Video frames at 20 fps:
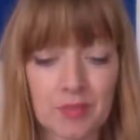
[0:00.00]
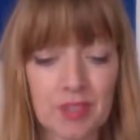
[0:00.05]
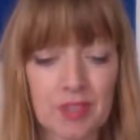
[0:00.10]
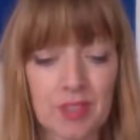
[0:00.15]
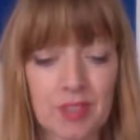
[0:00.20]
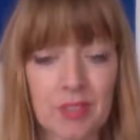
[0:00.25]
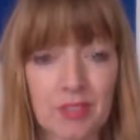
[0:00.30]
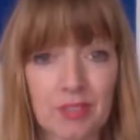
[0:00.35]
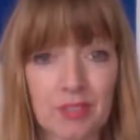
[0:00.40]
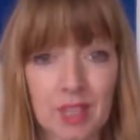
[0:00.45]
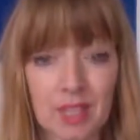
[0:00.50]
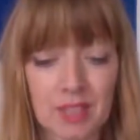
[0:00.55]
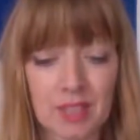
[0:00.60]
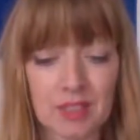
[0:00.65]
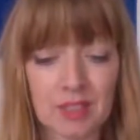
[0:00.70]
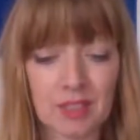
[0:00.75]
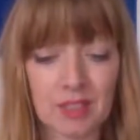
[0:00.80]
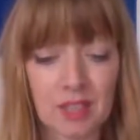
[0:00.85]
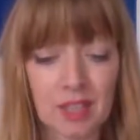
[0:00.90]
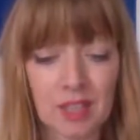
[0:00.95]
effect.
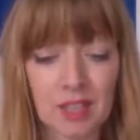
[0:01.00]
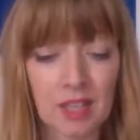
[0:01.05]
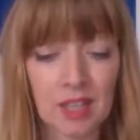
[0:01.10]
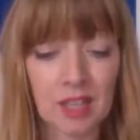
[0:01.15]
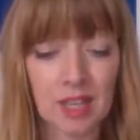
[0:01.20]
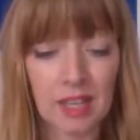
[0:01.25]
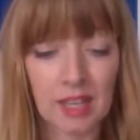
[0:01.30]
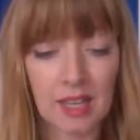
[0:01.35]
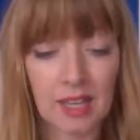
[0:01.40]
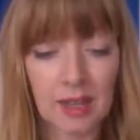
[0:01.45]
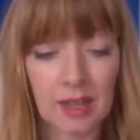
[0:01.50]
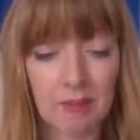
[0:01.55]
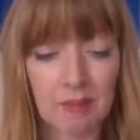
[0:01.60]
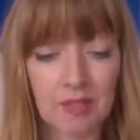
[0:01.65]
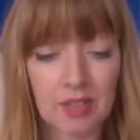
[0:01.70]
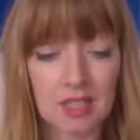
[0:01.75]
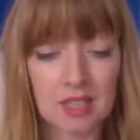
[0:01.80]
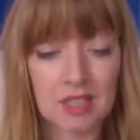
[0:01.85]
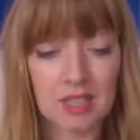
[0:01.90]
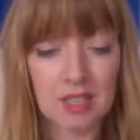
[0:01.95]

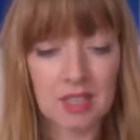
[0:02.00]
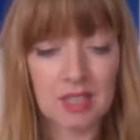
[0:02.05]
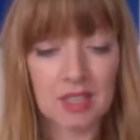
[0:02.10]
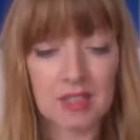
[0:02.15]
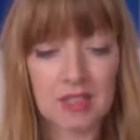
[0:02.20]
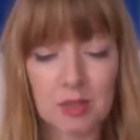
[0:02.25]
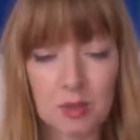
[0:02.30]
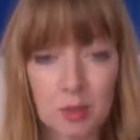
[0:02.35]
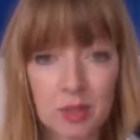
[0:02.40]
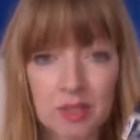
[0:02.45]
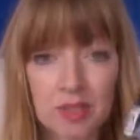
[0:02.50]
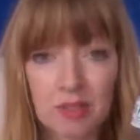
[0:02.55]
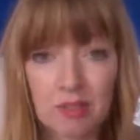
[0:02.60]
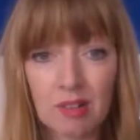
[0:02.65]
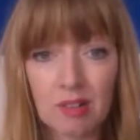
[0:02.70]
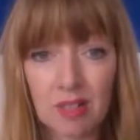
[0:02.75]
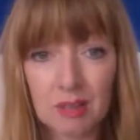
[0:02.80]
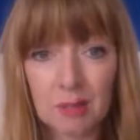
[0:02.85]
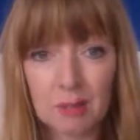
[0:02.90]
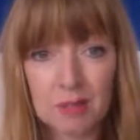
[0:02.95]
This is 20
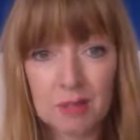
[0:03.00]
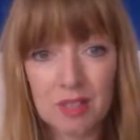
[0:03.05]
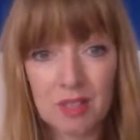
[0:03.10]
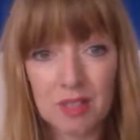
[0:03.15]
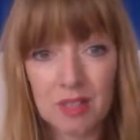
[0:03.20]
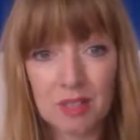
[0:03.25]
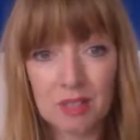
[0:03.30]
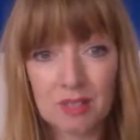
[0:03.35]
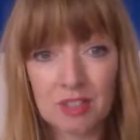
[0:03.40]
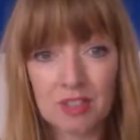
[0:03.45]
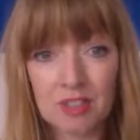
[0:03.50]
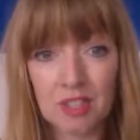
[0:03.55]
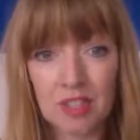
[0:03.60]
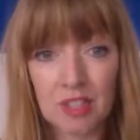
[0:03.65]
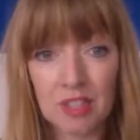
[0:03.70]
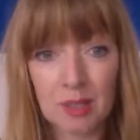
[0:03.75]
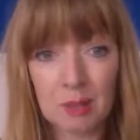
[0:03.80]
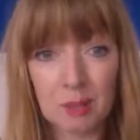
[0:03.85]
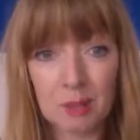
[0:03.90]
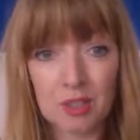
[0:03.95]
grams. I'll have to check
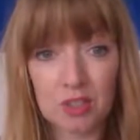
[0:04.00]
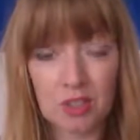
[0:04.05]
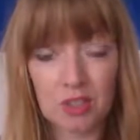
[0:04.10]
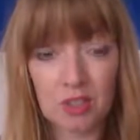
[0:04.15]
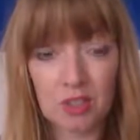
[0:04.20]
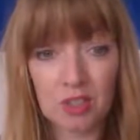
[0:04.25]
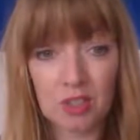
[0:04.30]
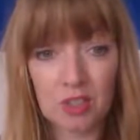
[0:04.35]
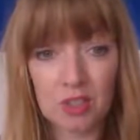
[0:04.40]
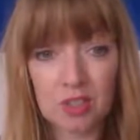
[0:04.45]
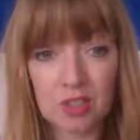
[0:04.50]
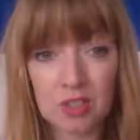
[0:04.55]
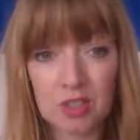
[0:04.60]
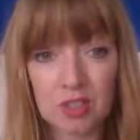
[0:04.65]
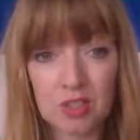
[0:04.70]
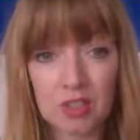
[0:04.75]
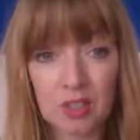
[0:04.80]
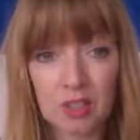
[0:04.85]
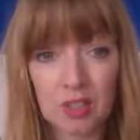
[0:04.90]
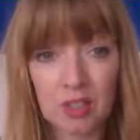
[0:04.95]
how much it costs,
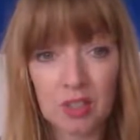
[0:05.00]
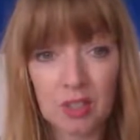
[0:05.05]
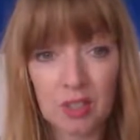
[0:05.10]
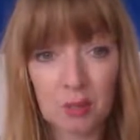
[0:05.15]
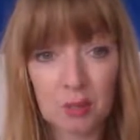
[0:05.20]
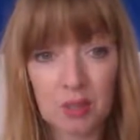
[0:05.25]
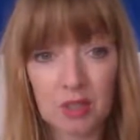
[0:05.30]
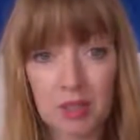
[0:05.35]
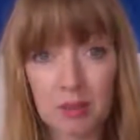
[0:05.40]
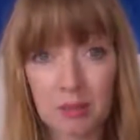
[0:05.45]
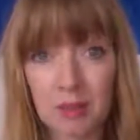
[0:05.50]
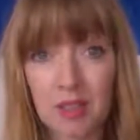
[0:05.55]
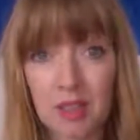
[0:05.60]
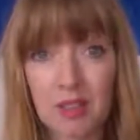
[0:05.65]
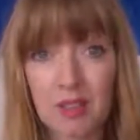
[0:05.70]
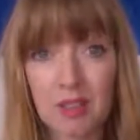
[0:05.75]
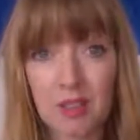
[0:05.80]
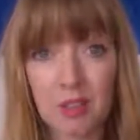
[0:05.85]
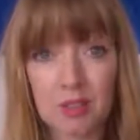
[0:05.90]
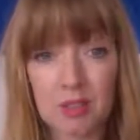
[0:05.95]
but it'll be on
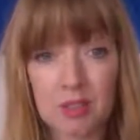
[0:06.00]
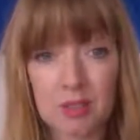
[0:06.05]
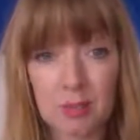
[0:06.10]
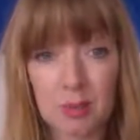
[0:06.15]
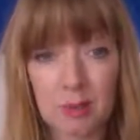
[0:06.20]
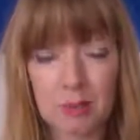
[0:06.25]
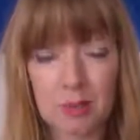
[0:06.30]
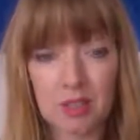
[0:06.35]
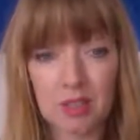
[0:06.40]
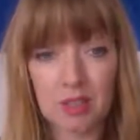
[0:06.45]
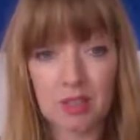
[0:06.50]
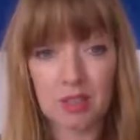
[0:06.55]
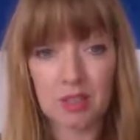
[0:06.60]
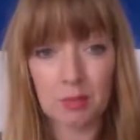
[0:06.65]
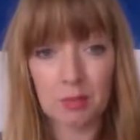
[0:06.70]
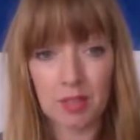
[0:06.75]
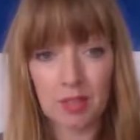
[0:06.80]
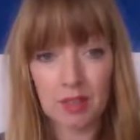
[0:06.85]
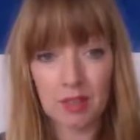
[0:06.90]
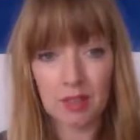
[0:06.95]
Lush's website as
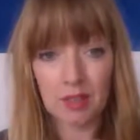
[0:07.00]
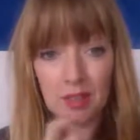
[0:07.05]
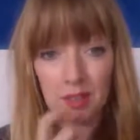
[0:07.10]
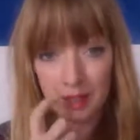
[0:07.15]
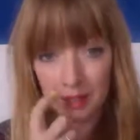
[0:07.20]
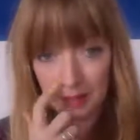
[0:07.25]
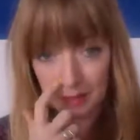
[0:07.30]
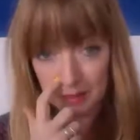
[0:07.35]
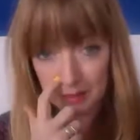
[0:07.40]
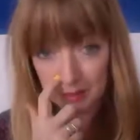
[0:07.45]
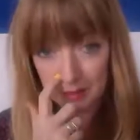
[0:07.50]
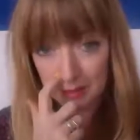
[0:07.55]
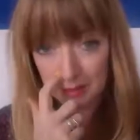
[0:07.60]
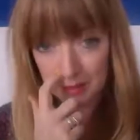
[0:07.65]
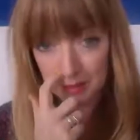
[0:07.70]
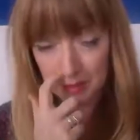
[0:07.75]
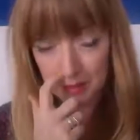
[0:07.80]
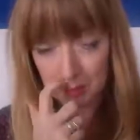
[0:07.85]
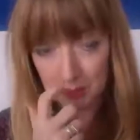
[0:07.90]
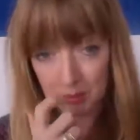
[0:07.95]
well, and
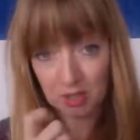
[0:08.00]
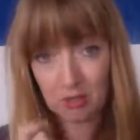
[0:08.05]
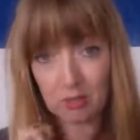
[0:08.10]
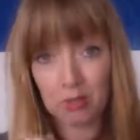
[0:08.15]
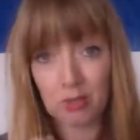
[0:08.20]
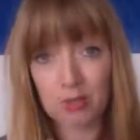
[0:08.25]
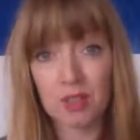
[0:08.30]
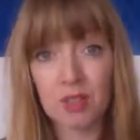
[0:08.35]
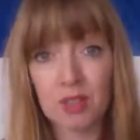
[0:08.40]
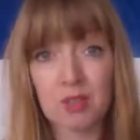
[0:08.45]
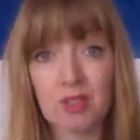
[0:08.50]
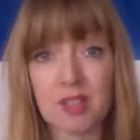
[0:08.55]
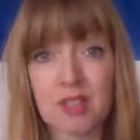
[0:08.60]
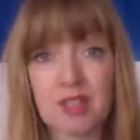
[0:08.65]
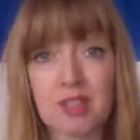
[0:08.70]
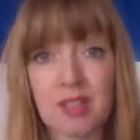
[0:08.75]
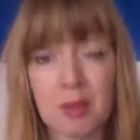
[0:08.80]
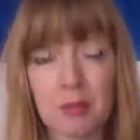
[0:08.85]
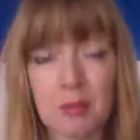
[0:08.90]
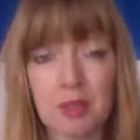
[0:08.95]
I'm going to review it in
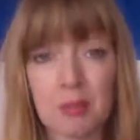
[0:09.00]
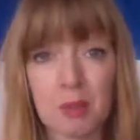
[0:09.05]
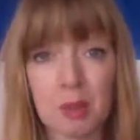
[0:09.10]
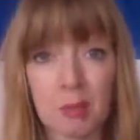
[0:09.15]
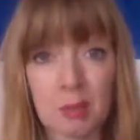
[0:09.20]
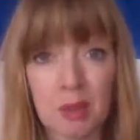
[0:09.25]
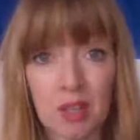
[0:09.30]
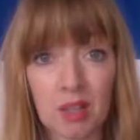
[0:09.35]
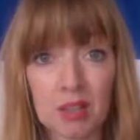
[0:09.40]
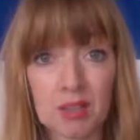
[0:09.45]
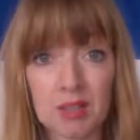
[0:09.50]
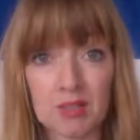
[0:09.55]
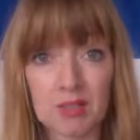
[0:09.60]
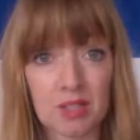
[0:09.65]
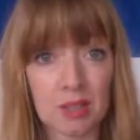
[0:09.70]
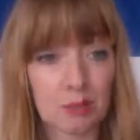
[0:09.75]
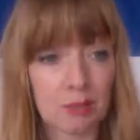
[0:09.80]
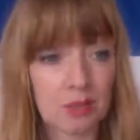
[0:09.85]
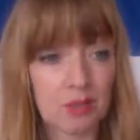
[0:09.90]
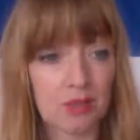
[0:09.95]
depth on my blog. They've sent
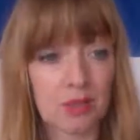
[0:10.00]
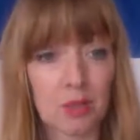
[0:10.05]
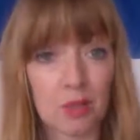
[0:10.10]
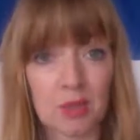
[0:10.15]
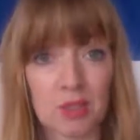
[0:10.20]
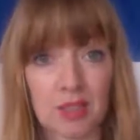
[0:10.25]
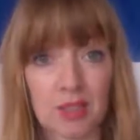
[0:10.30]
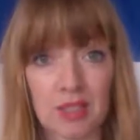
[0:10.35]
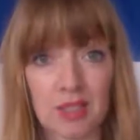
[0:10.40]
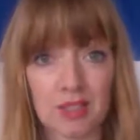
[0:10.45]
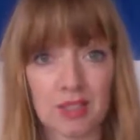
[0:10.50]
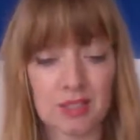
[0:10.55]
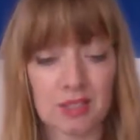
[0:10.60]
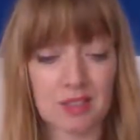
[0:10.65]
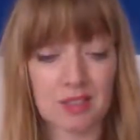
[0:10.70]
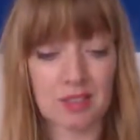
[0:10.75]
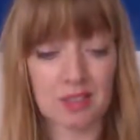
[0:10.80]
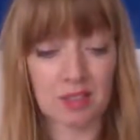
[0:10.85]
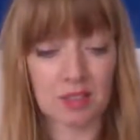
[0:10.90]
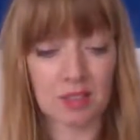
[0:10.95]
me a few other things
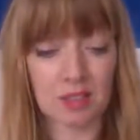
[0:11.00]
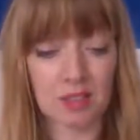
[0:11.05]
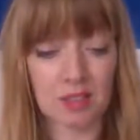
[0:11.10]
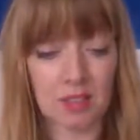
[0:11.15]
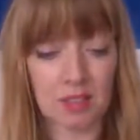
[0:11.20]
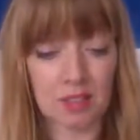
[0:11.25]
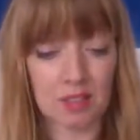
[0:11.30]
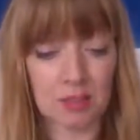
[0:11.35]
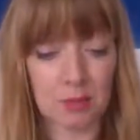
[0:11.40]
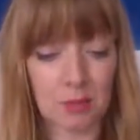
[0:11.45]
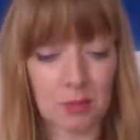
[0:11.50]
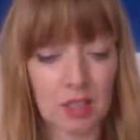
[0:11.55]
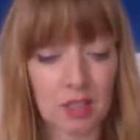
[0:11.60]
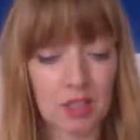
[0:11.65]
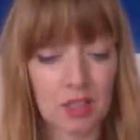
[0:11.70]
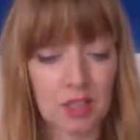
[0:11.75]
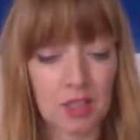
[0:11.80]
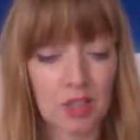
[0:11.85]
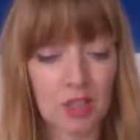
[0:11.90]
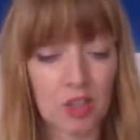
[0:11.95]
to look at as well.
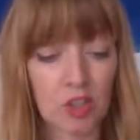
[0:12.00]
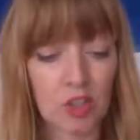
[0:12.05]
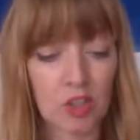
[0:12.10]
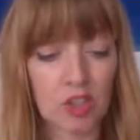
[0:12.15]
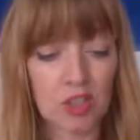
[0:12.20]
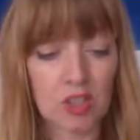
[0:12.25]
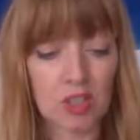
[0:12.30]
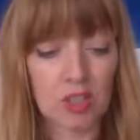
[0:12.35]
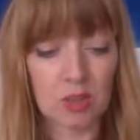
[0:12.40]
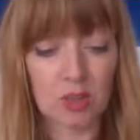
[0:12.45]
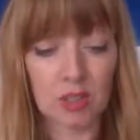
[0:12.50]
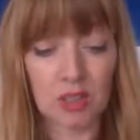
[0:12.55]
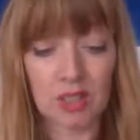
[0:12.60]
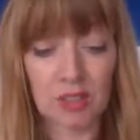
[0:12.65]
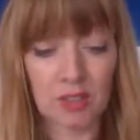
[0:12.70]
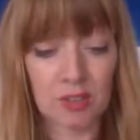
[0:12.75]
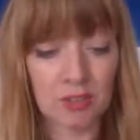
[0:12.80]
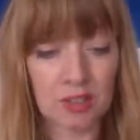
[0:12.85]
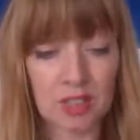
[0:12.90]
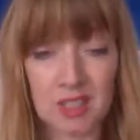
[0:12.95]
So I
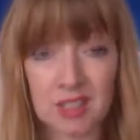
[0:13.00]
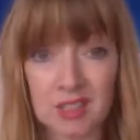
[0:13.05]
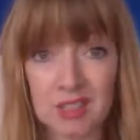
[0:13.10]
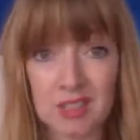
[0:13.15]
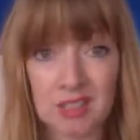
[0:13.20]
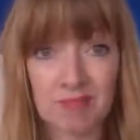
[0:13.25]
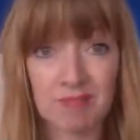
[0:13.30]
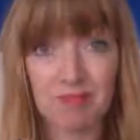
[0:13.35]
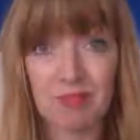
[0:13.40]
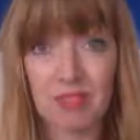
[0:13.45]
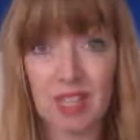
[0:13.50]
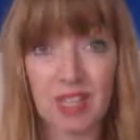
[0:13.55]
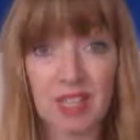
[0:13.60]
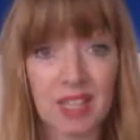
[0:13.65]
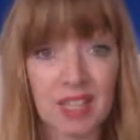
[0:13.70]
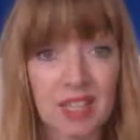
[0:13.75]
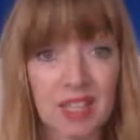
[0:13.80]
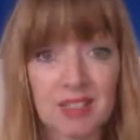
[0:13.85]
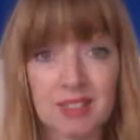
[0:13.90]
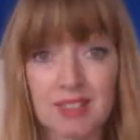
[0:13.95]
love this. I
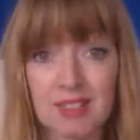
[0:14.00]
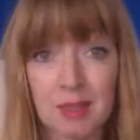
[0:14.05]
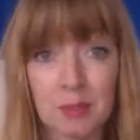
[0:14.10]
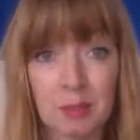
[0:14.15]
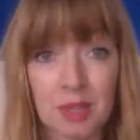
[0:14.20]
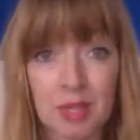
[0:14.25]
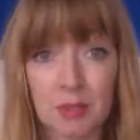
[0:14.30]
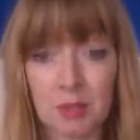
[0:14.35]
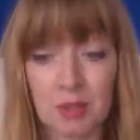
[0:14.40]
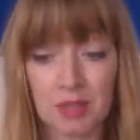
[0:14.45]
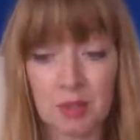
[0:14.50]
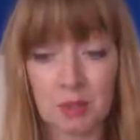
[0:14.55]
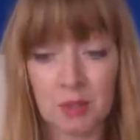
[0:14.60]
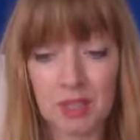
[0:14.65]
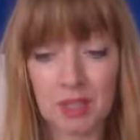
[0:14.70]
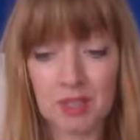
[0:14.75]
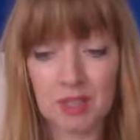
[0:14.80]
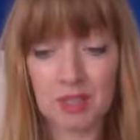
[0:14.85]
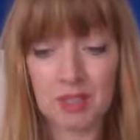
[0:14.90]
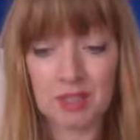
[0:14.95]
can't say a bad word about
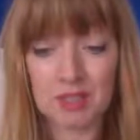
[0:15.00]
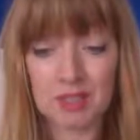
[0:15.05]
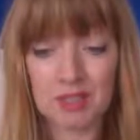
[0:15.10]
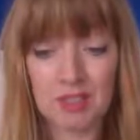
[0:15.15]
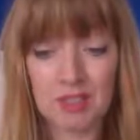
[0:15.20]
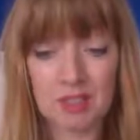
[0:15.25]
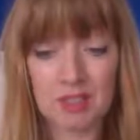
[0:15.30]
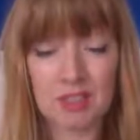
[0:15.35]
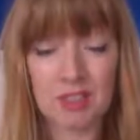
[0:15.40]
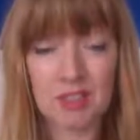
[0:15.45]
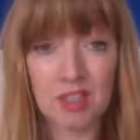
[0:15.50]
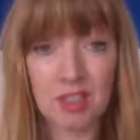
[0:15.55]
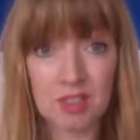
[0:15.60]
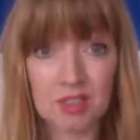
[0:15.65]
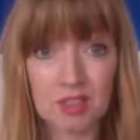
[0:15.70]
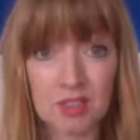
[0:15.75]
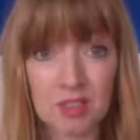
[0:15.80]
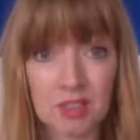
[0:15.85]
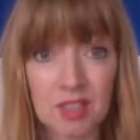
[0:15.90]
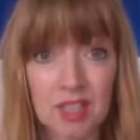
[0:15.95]
this. It's
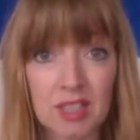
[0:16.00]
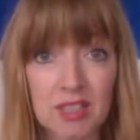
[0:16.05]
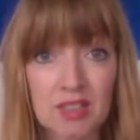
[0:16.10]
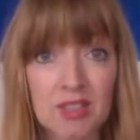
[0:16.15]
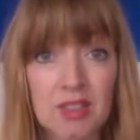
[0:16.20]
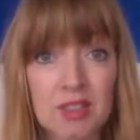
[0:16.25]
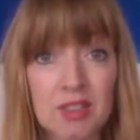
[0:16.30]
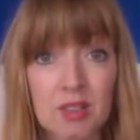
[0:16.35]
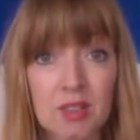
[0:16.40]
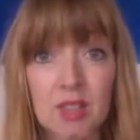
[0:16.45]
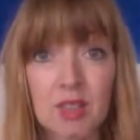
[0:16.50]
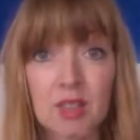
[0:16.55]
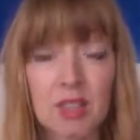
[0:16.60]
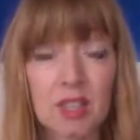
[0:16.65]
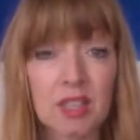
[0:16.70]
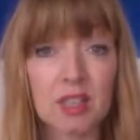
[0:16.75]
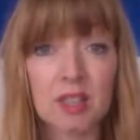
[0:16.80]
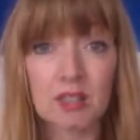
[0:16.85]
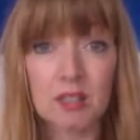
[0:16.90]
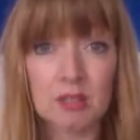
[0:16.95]
concentrated, so you only
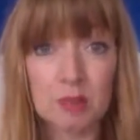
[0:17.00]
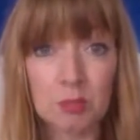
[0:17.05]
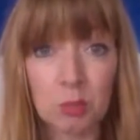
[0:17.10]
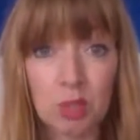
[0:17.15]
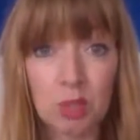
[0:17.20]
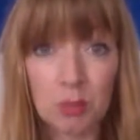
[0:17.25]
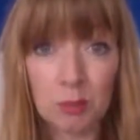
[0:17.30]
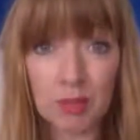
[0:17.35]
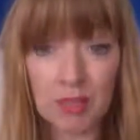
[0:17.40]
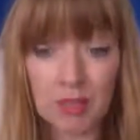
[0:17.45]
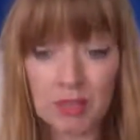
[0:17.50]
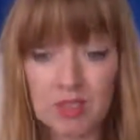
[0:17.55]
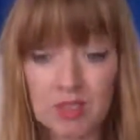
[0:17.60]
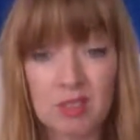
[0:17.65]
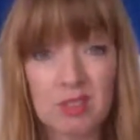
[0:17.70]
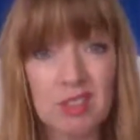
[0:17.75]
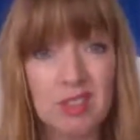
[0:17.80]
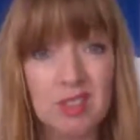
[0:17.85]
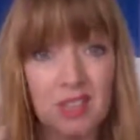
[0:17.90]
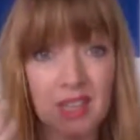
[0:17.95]
need a small amount, so it's
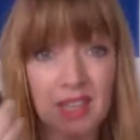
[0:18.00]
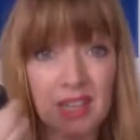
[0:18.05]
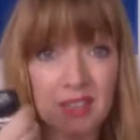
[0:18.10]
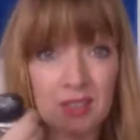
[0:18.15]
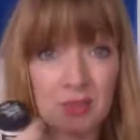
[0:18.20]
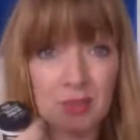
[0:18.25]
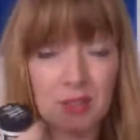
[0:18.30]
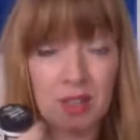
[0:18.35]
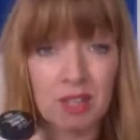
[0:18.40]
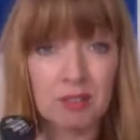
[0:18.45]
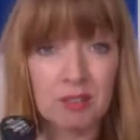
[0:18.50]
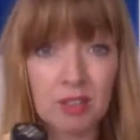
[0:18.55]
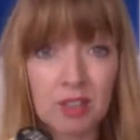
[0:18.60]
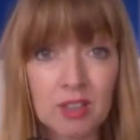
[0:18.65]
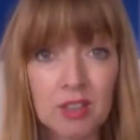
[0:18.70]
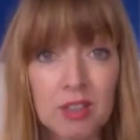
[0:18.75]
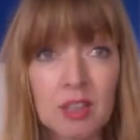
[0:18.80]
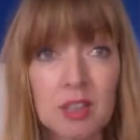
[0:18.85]
going to last forever.